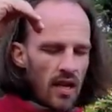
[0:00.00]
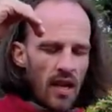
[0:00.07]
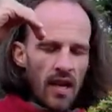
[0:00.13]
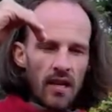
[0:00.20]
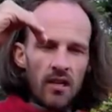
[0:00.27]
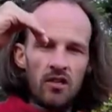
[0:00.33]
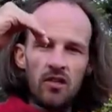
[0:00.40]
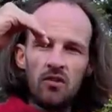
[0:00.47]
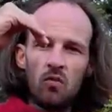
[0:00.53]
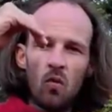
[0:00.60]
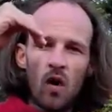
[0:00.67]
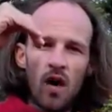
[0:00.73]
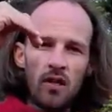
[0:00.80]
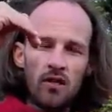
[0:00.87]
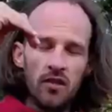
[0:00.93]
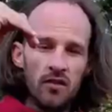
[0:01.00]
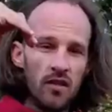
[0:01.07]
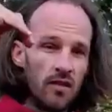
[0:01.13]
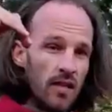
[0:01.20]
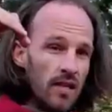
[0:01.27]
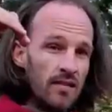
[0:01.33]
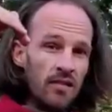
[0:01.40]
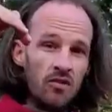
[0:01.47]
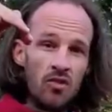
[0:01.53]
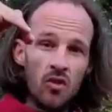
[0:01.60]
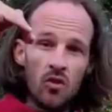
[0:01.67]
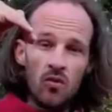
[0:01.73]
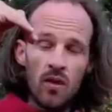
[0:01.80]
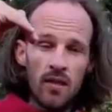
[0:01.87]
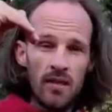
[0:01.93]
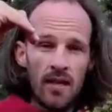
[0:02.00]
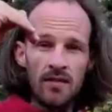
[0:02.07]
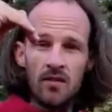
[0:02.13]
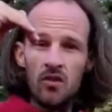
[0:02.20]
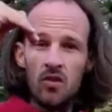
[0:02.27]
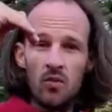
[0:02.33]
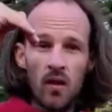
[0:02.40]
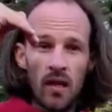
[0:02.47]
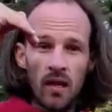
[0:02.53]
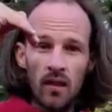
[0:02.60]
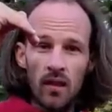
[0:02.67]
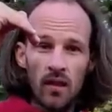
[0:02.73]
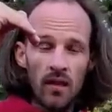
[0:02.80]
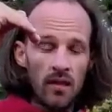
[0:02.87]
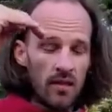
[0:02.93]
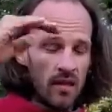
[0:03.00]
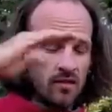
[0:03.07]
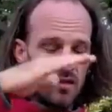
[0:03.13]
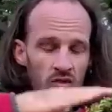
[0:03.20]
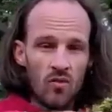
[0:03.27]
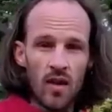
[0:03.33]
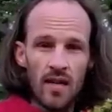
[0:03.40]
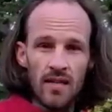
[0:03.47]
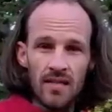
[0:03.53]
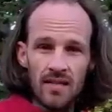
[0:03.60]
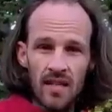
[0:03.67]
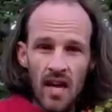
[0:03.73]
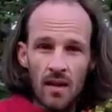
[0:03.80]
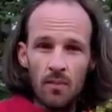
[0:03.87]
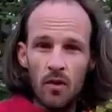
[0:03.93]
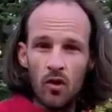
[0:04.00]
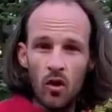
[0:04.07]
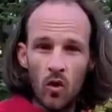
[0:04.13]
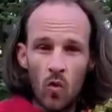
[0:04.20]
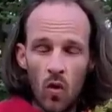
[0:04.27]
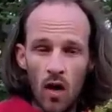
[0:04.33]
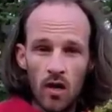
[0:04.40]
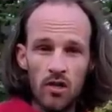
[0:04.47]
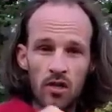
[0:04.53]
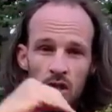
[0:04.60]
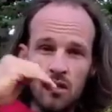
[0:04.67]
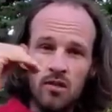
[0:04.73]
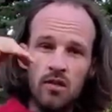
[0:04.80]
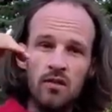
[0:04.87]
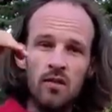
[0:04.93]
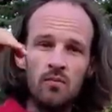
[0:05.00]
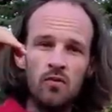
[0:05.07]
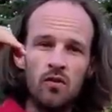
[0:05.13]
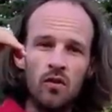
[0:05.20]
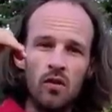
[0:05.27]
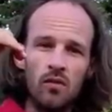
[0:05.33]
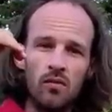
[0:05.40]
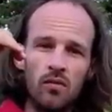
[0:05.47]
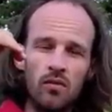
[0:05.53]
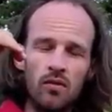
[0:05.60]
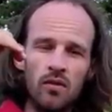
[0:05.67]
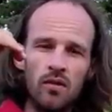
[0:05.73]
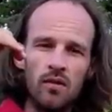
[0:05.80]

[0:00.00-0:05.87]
And it just watches. It doesn't do anything. It doesn't try to stop it or quash it. It just observes.